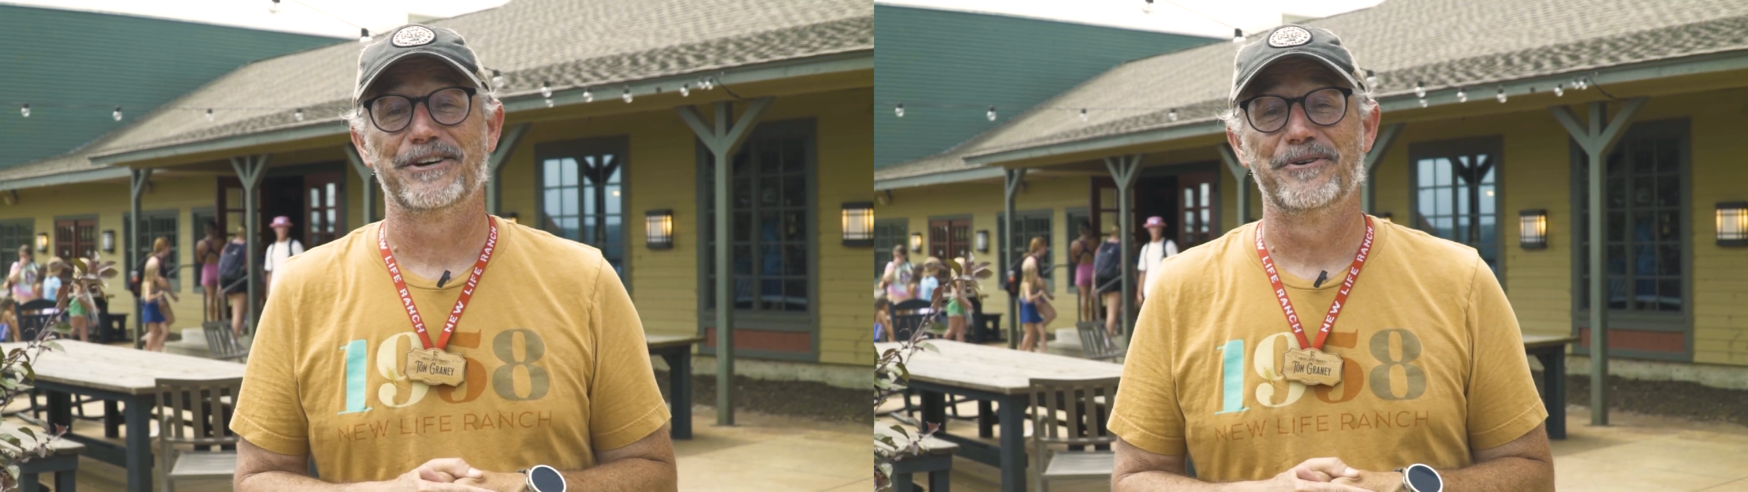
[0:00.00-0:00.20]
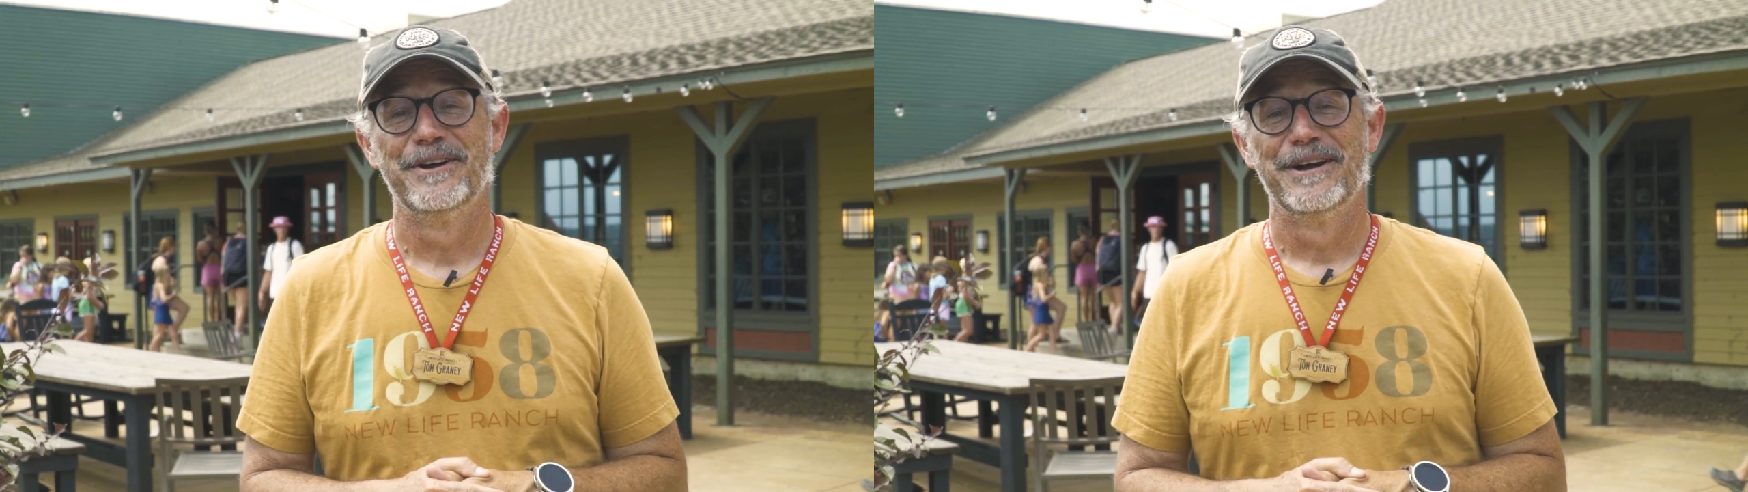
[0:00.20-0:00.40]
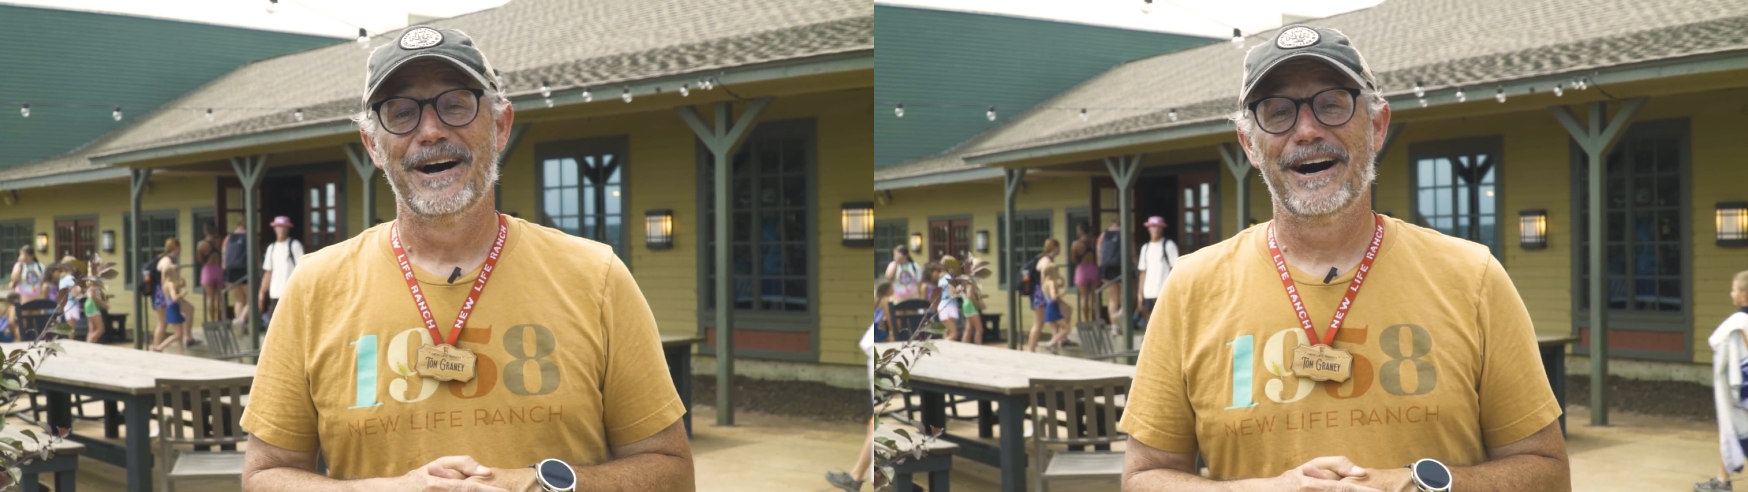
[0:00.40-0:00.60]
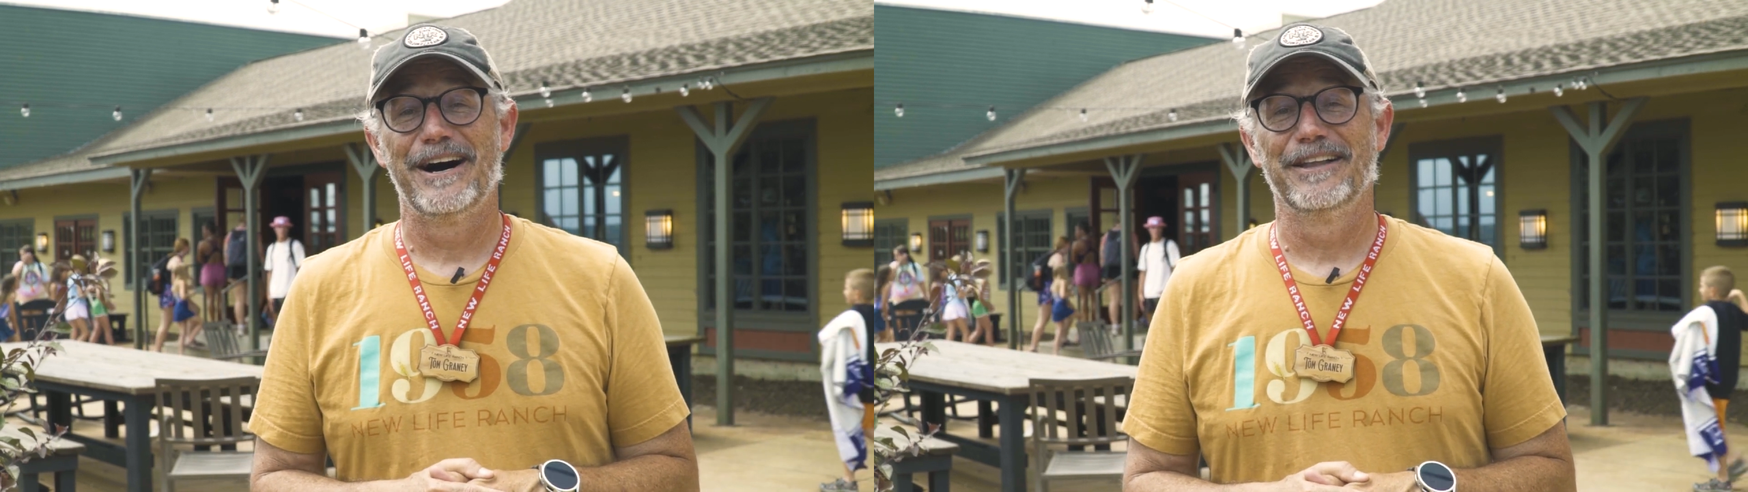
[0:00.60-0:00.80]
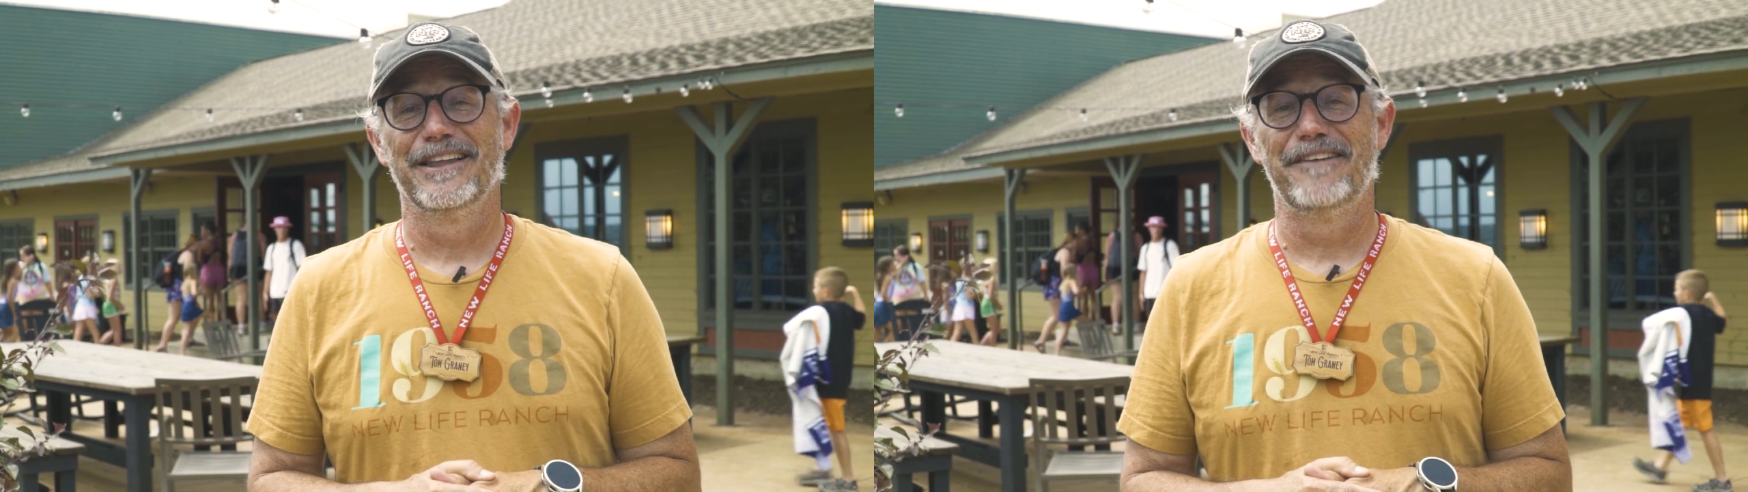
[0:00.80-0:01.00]
So
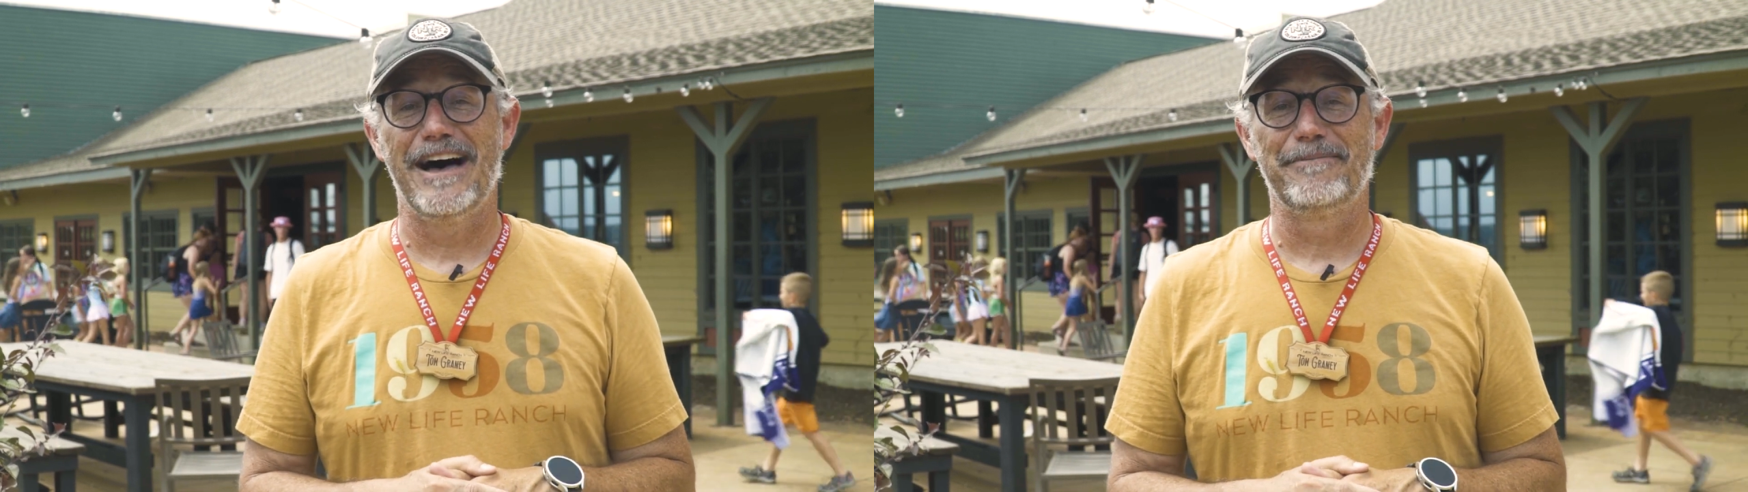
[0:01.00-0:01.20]
love